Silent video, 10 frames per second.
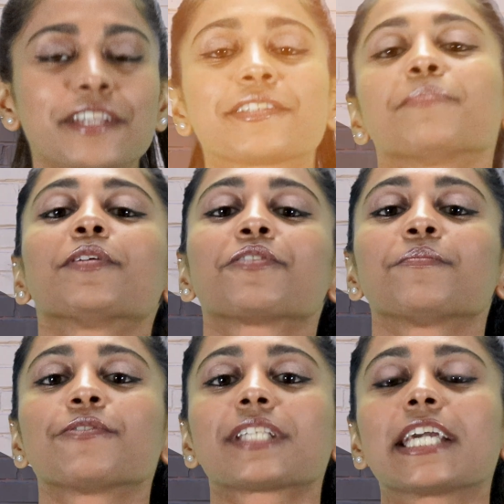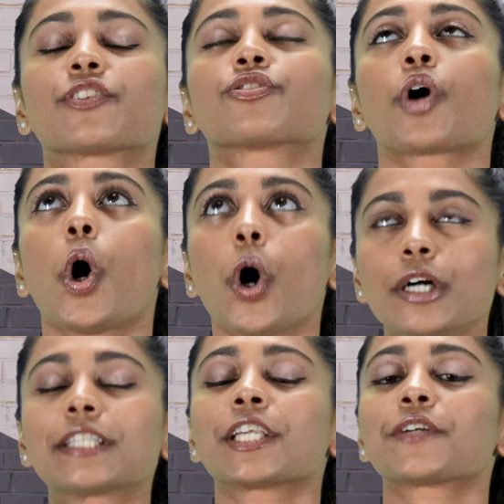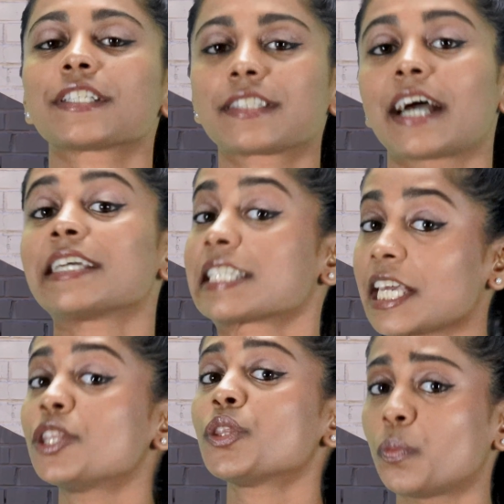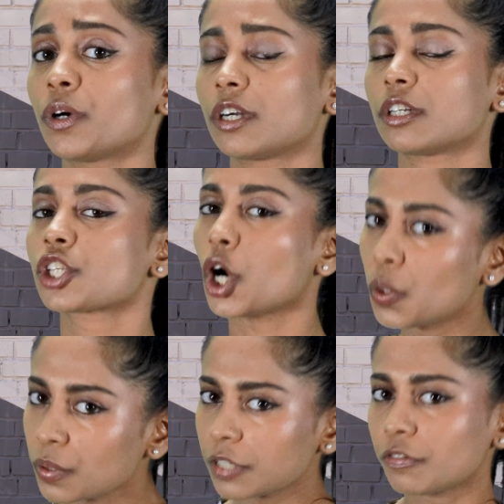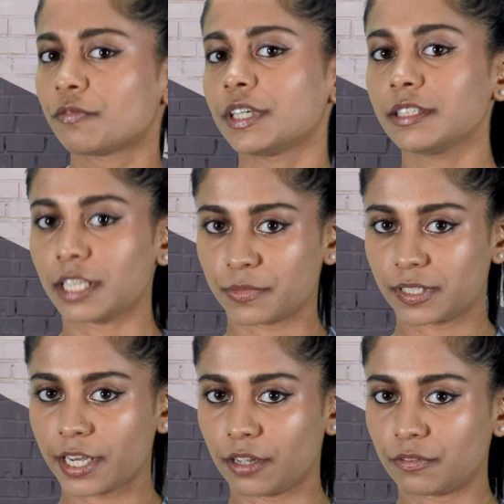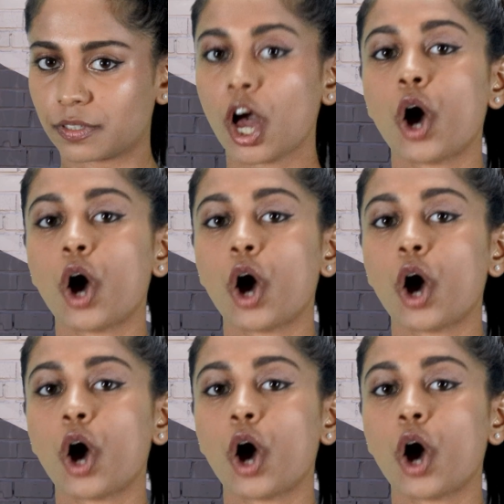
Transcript: Some of the most extraordinary sights in the world only reveal themselves